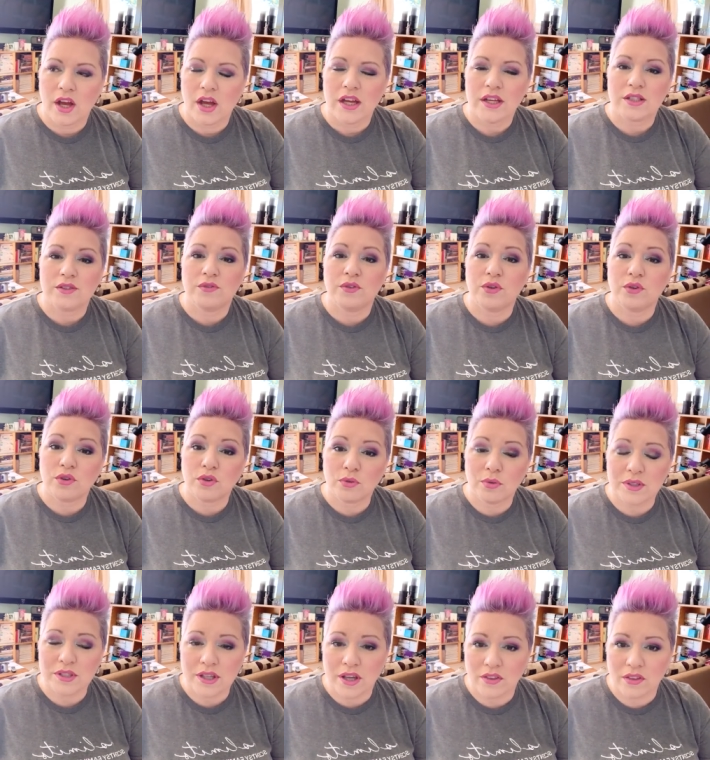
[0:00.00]
His funeral
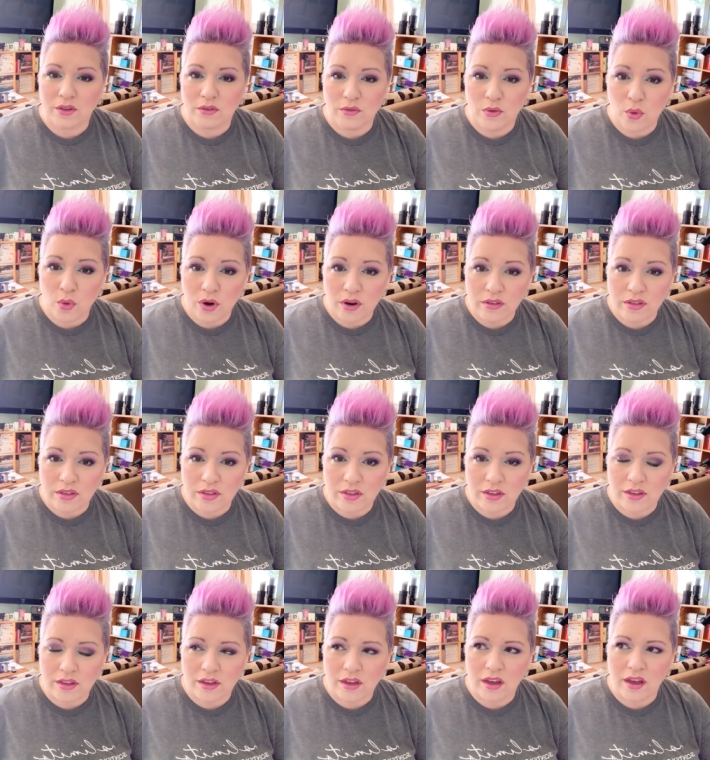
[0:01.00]
was on the 4th
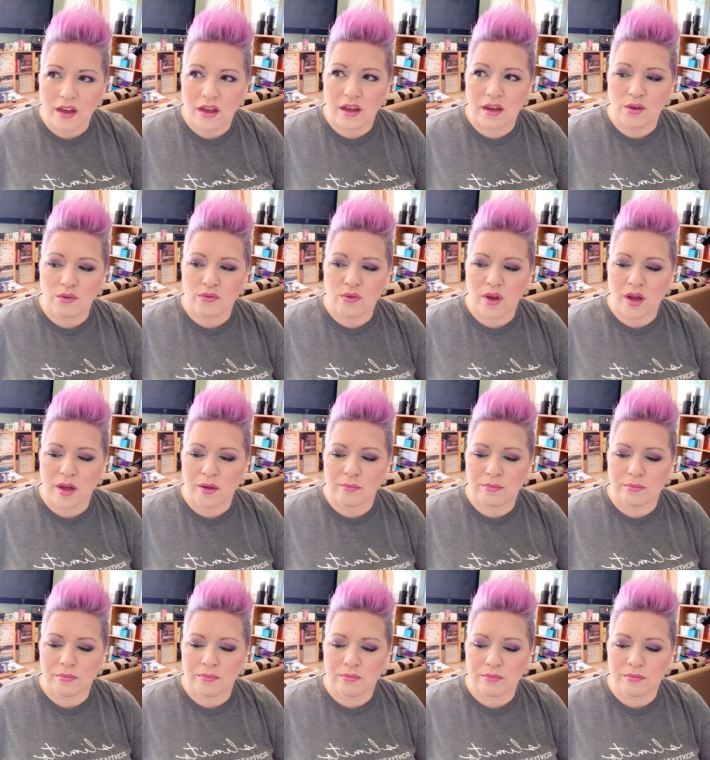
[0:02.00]
of
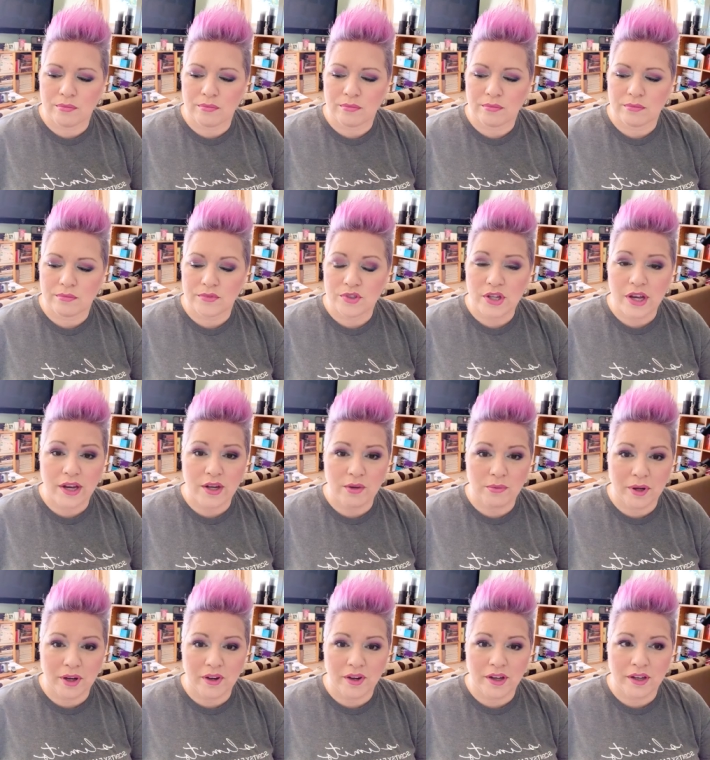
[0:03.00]
um,
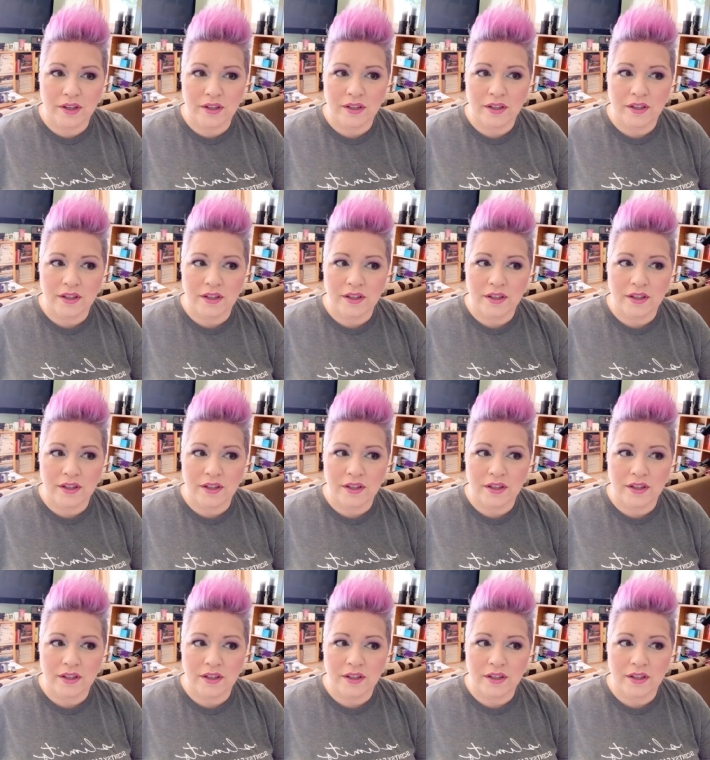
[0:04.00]
January.